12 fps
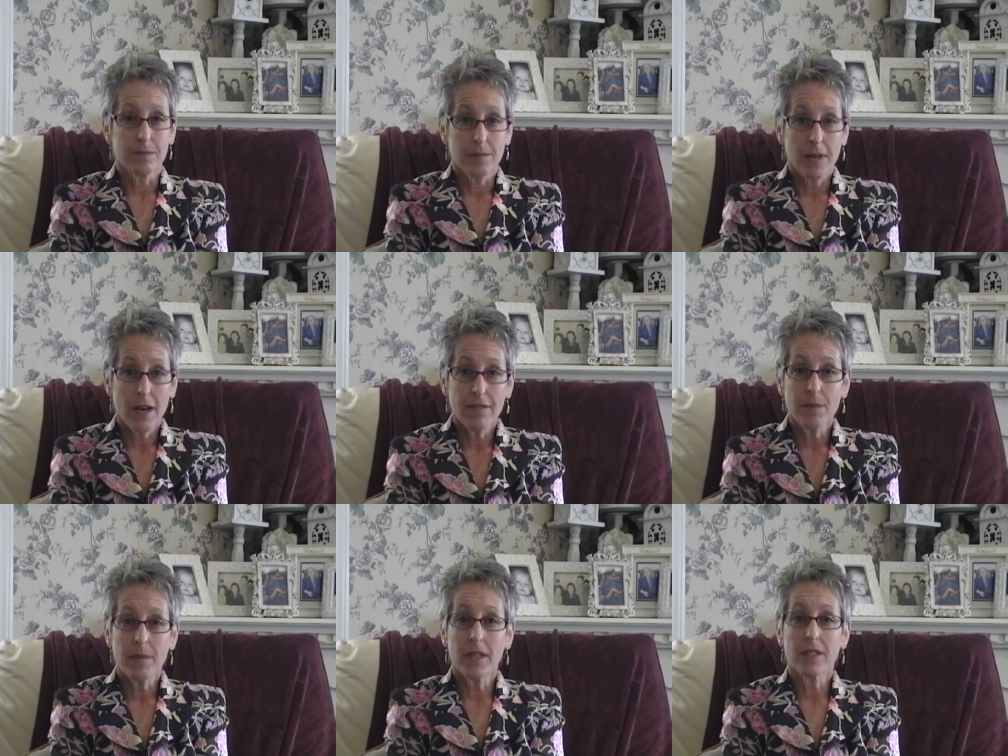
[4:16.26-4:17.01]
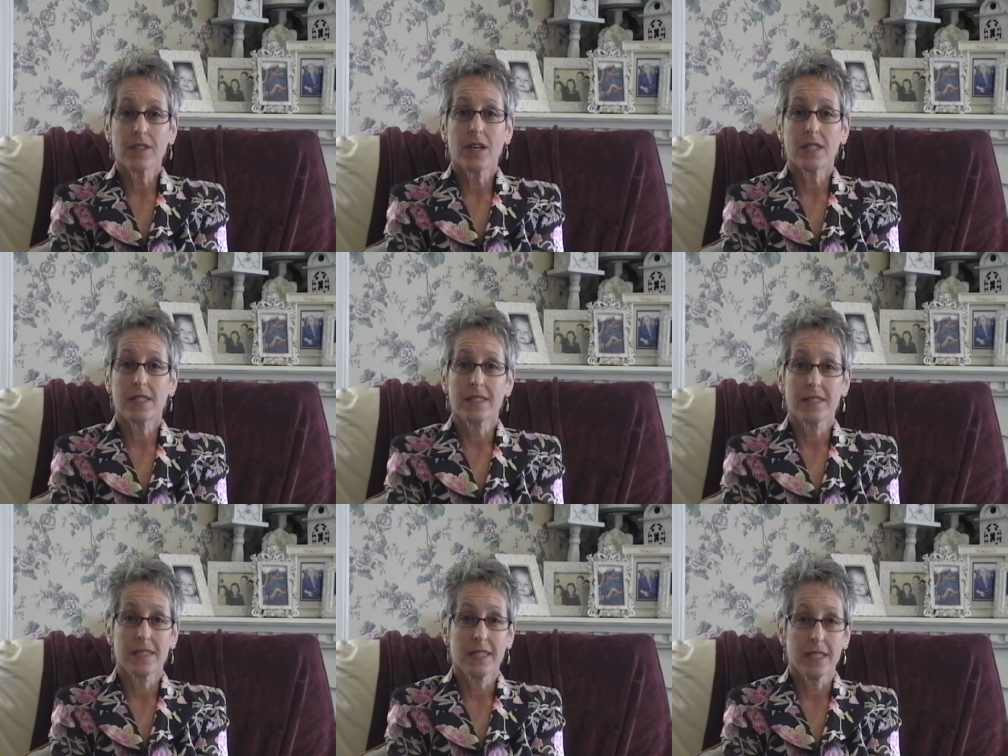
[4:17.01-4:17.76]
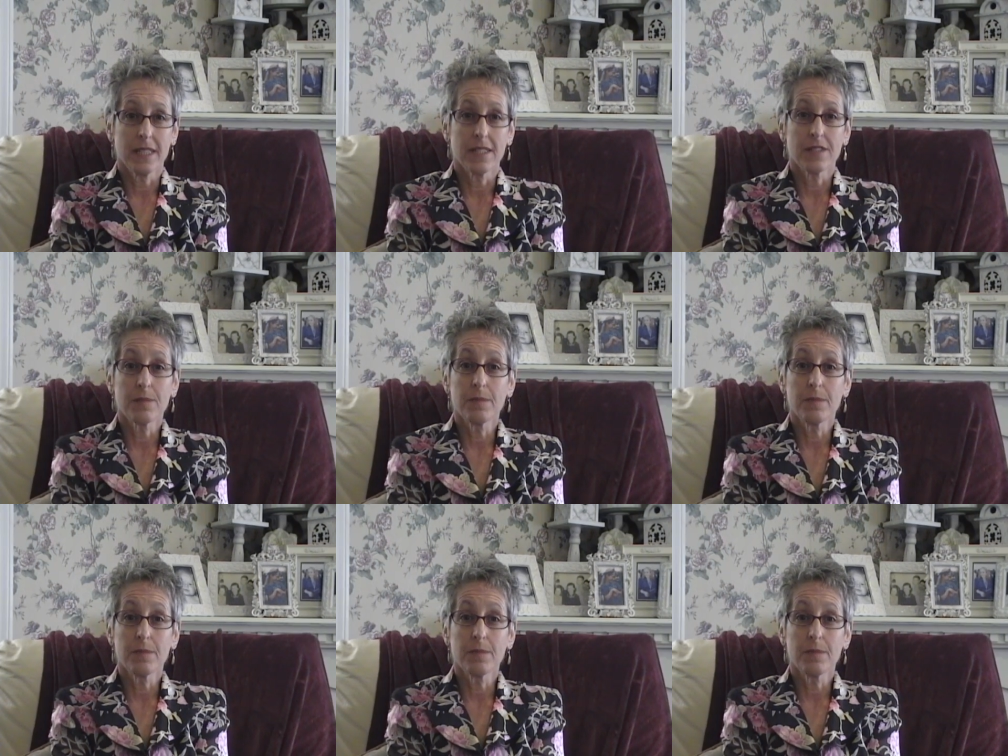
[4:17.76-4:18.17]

heavy metal toxicity is